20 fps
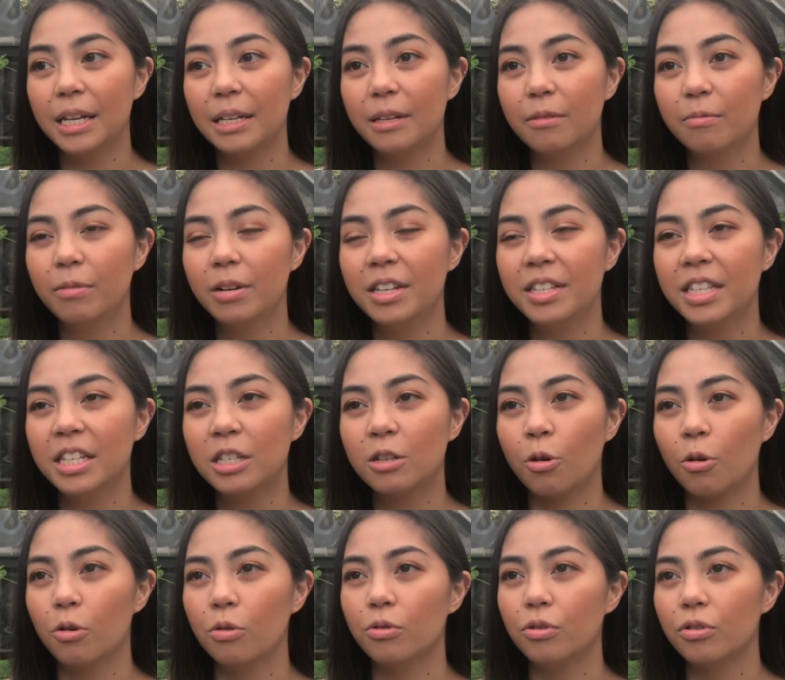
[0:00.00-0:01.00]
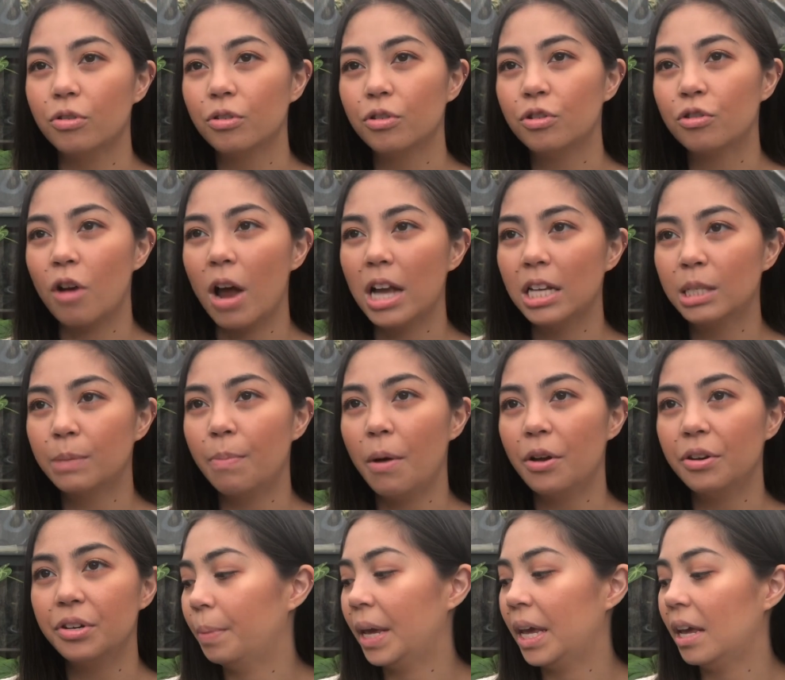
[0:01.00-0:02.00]
what is this called?
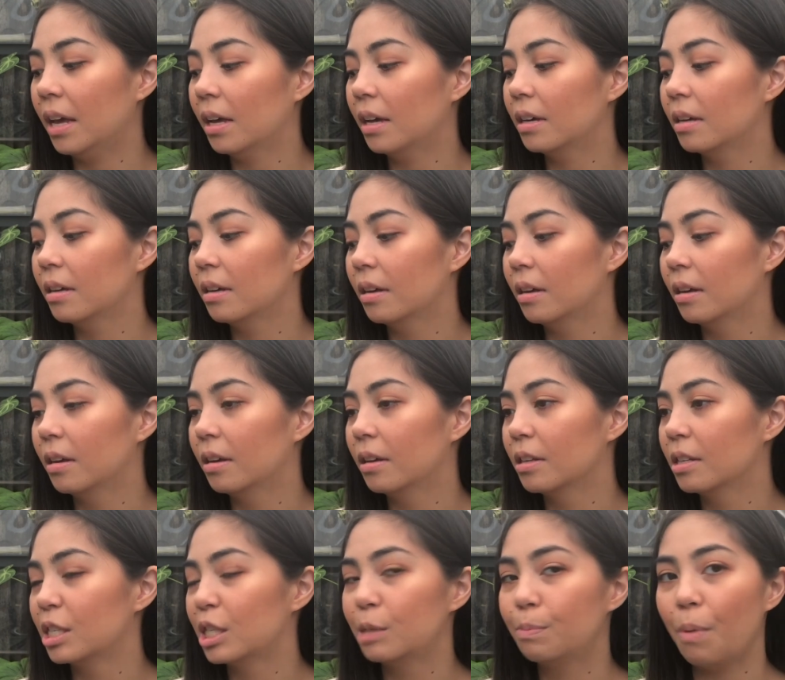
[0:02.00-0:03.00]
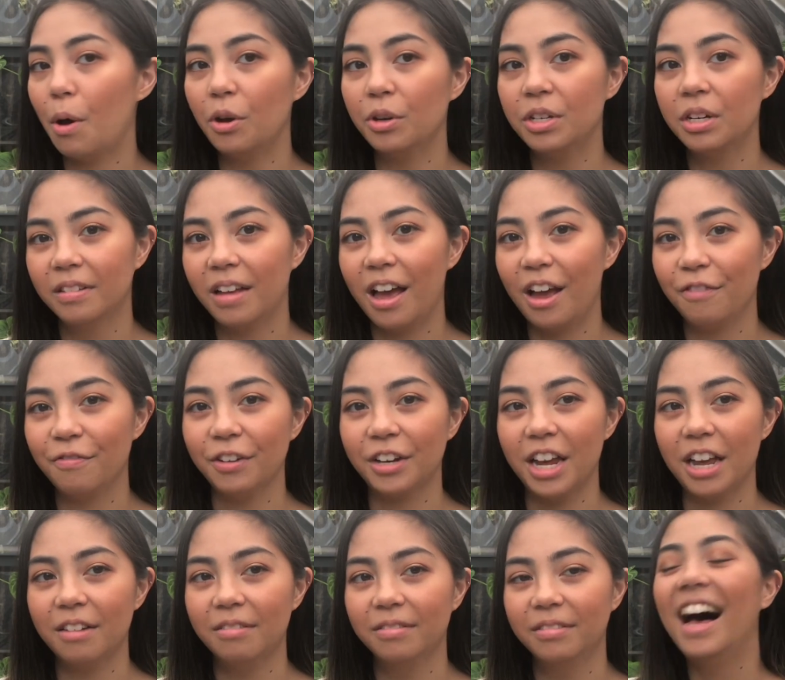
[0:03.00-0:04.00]
Trispot Pink spot, I
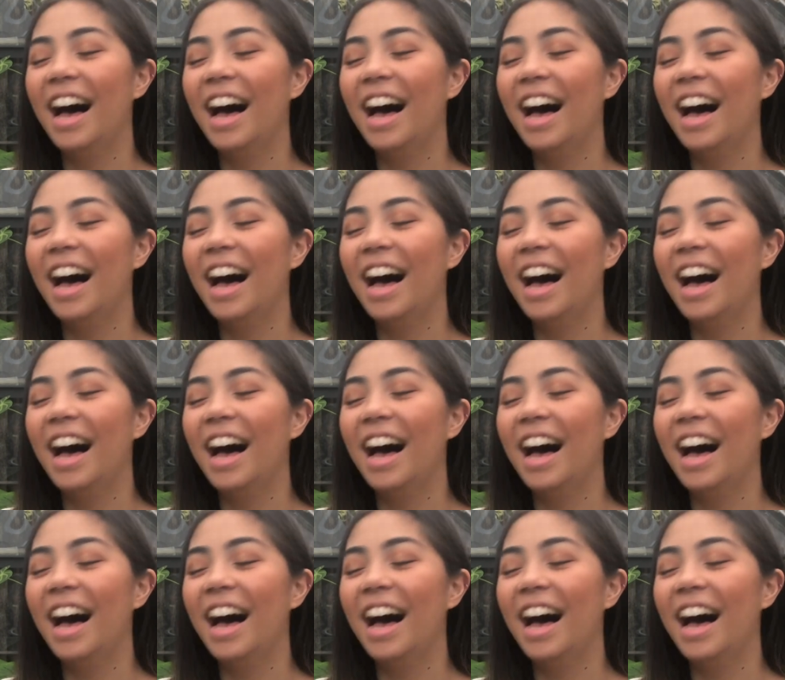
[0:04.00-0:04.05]
forget.